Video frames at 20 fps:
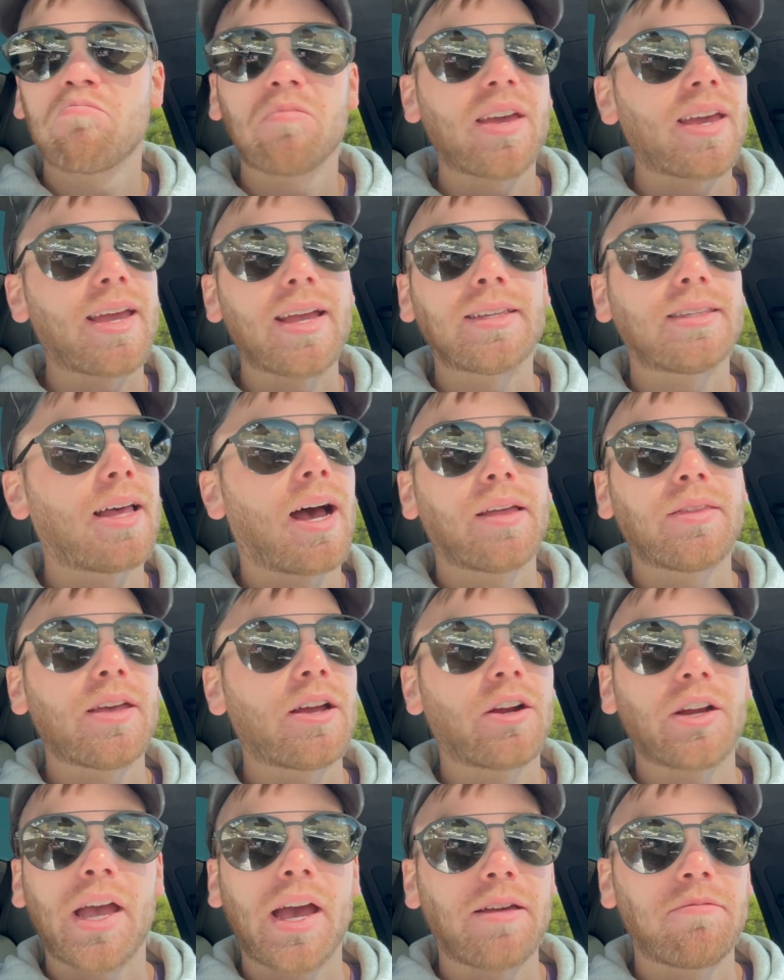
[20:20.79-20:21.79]
It's not
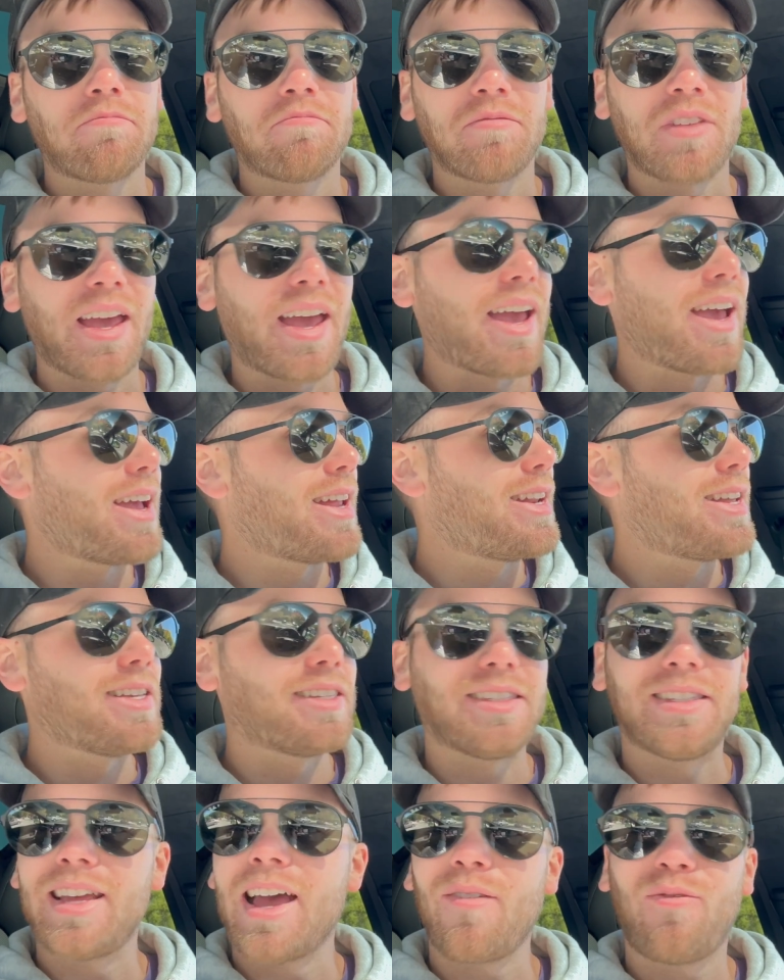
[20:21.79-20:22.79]
there yet. It is
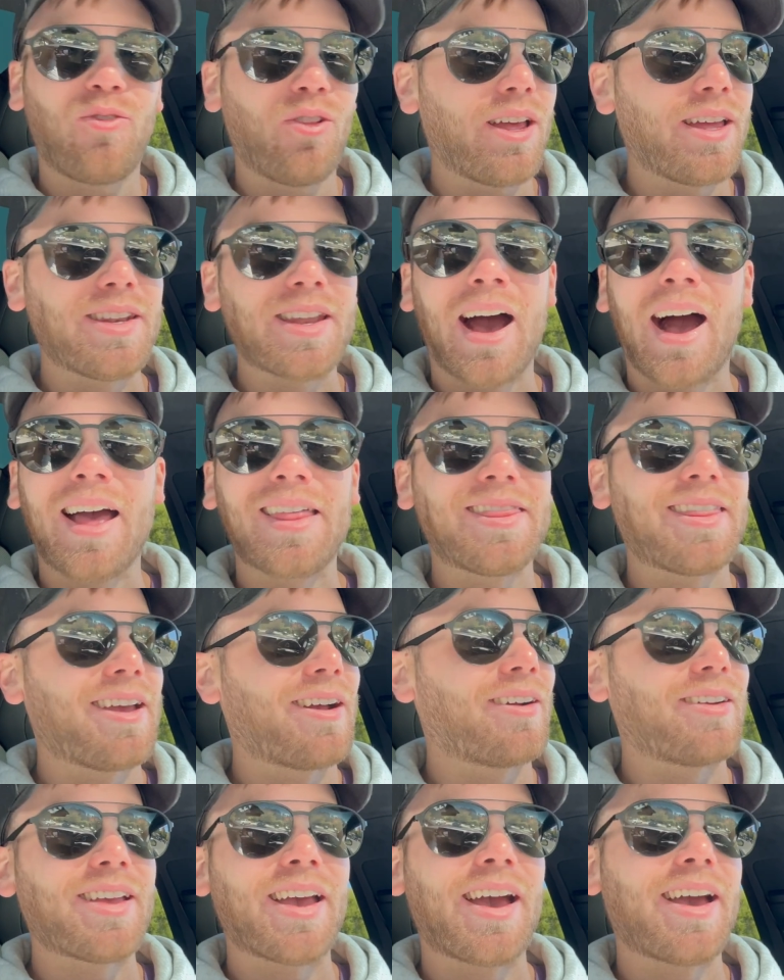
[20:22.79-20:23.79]
definitely not
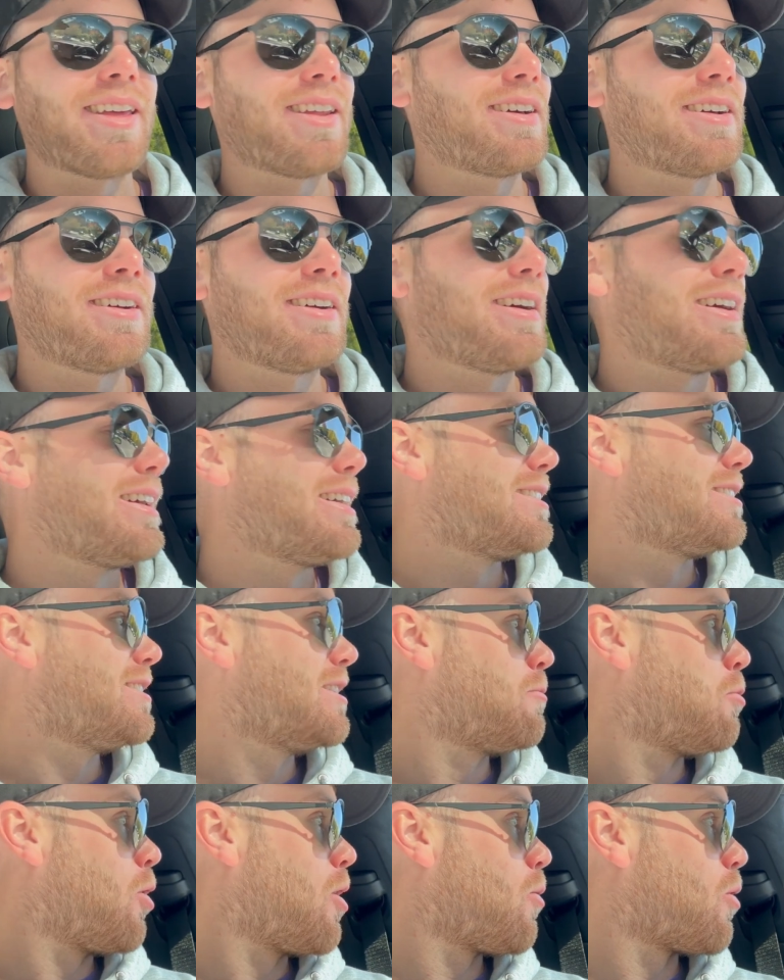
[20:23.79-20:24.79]
there yet. To the
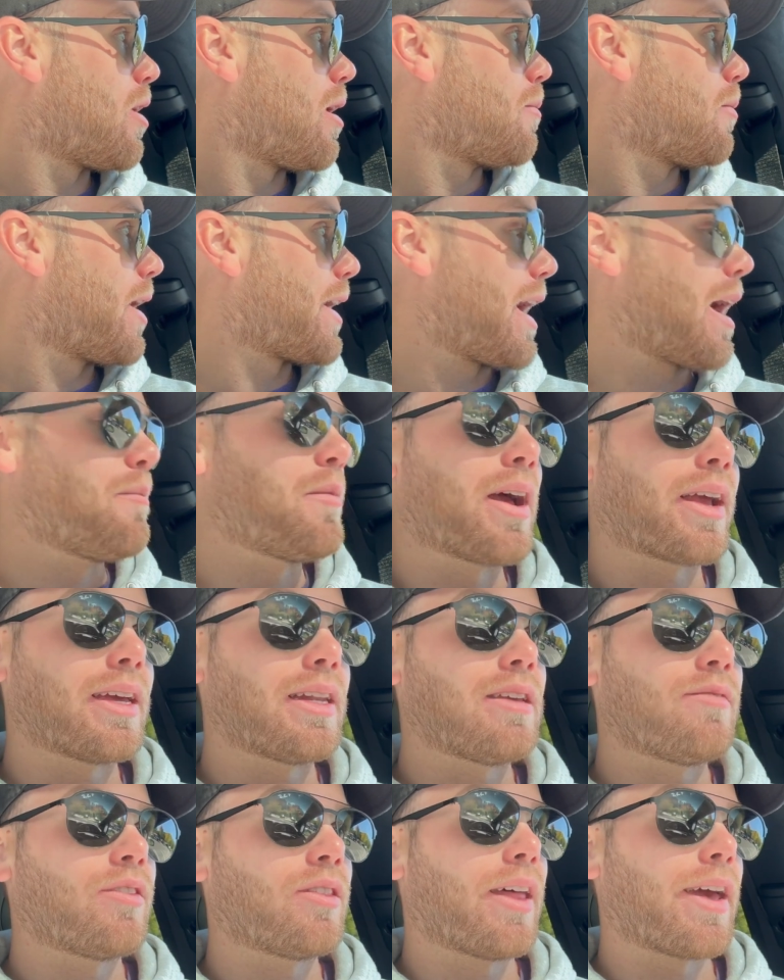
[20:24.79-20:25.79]
point where I'm like, I'm not going to
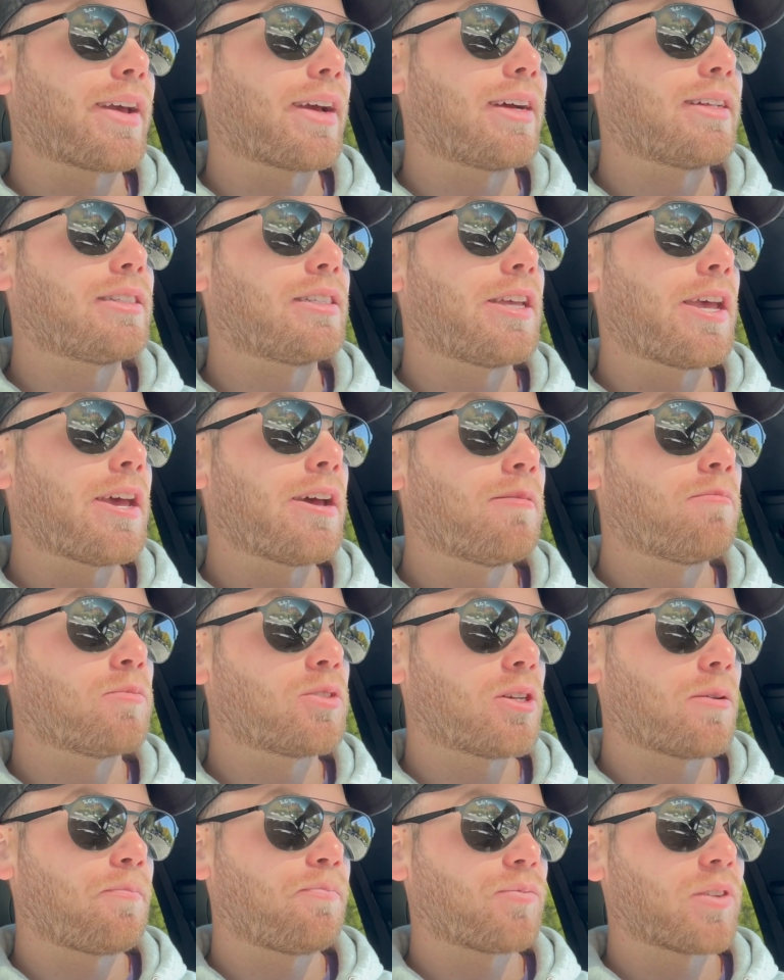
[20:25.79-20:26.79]
even like
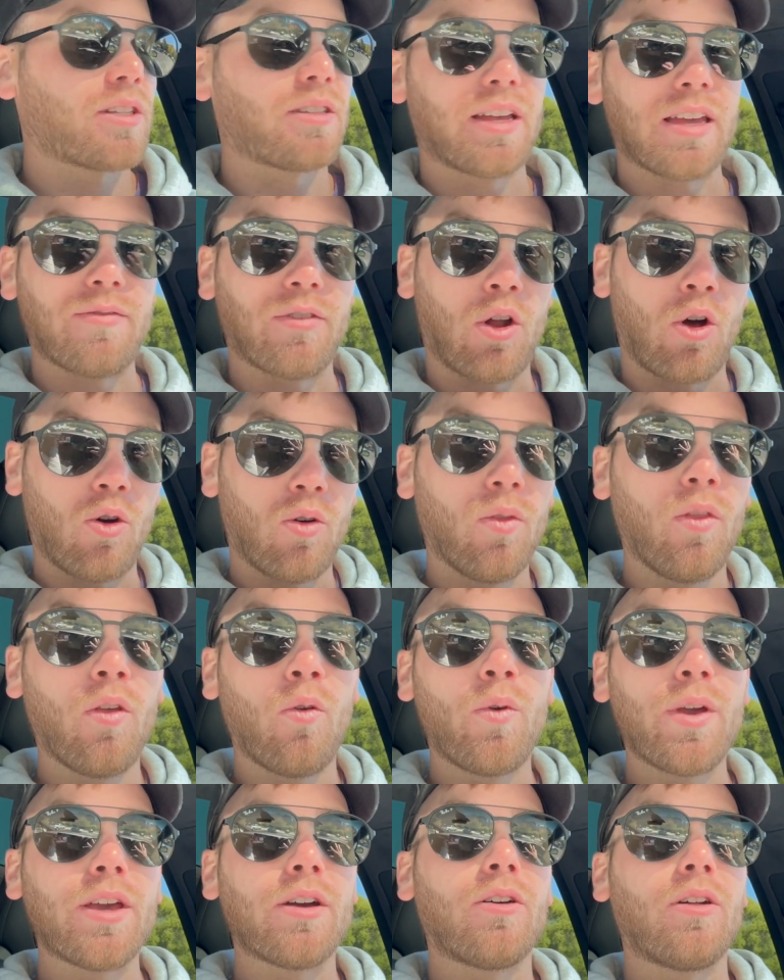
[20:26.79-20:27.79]
attempt, like even holding the
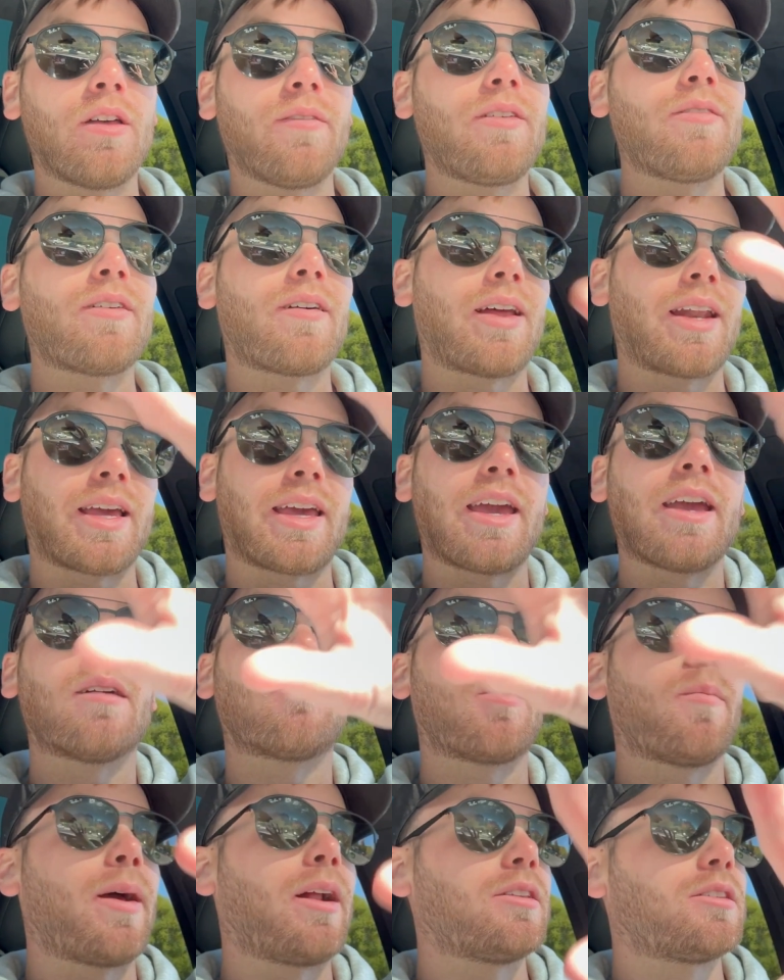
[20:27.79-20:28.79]
wheel. If even I had a
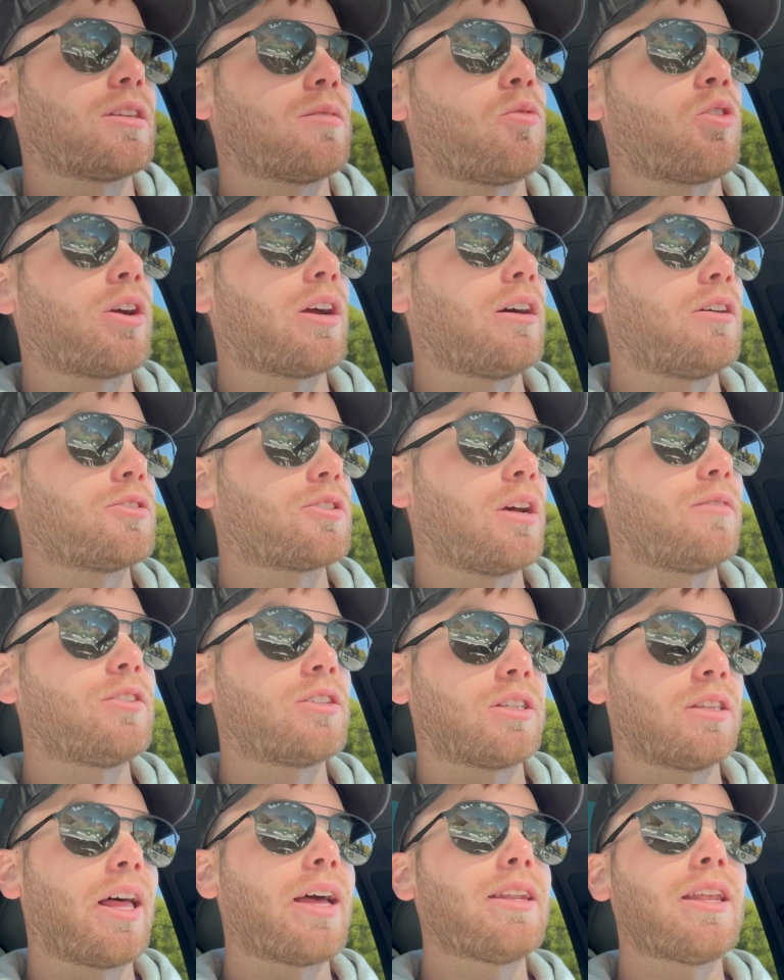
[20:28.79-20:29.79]
camera mounted somewhere else, I'm
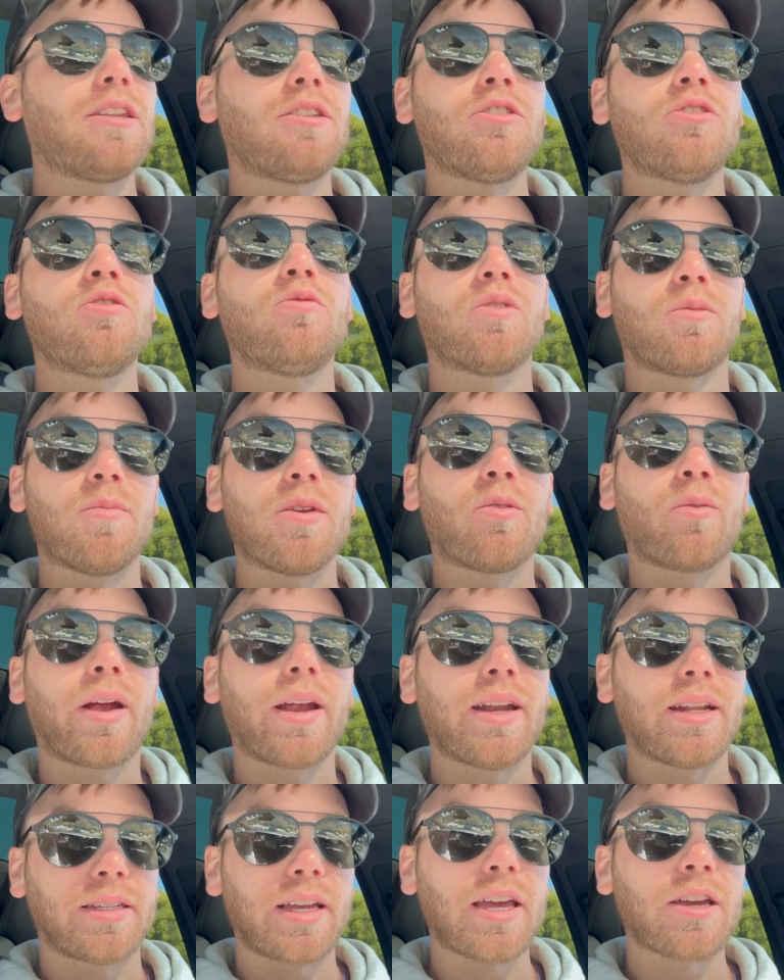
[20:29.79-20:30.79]
just letting it do with me ready
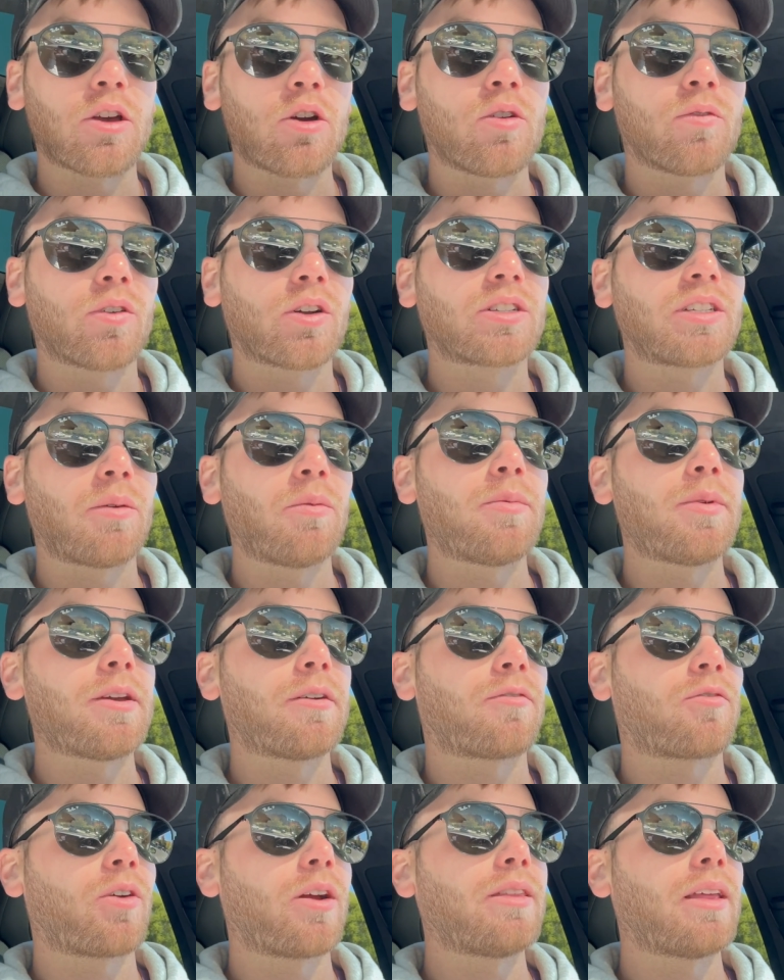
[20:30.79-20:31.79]
to take over, because I would be
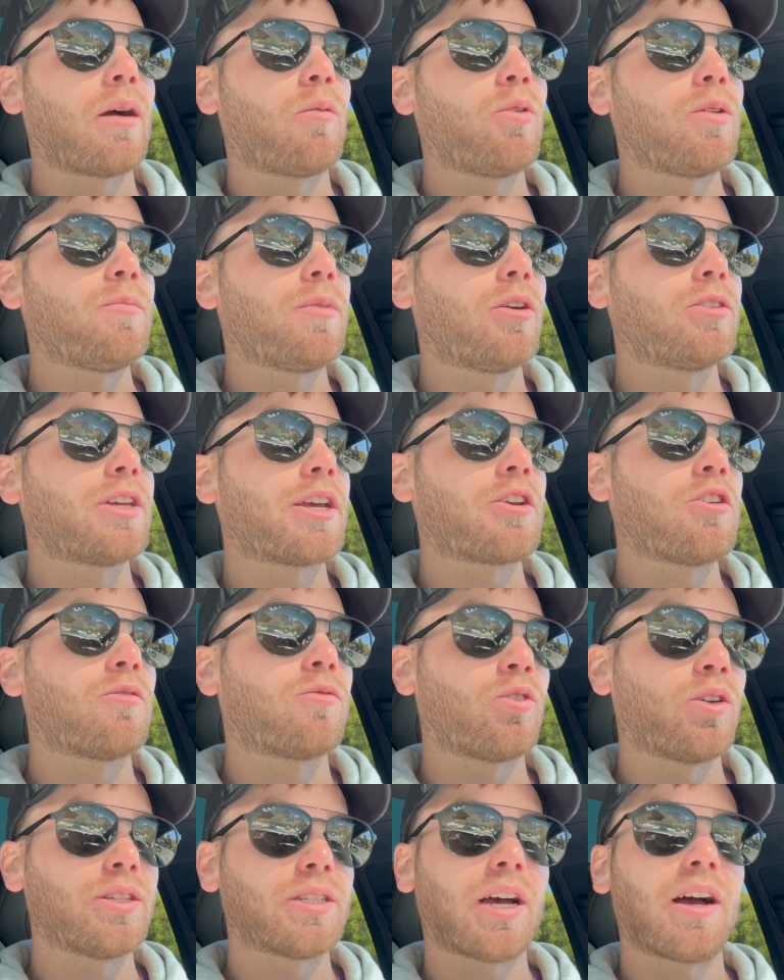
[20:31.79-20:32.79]
afraid that I wouldn't be able to take
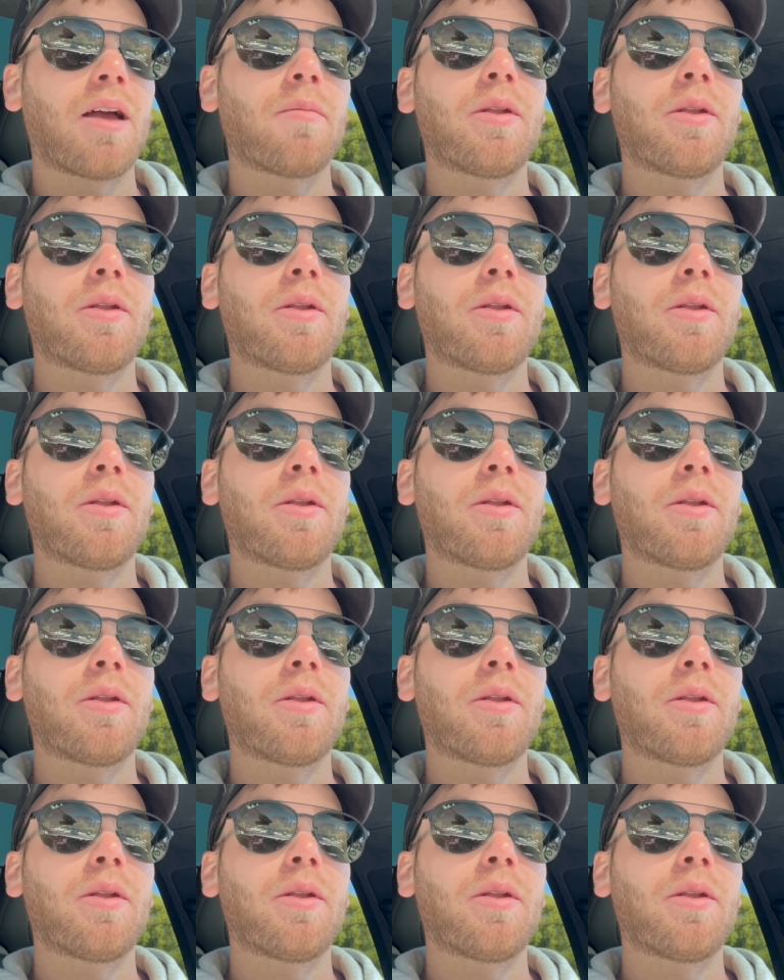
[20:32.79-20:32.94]
over in time.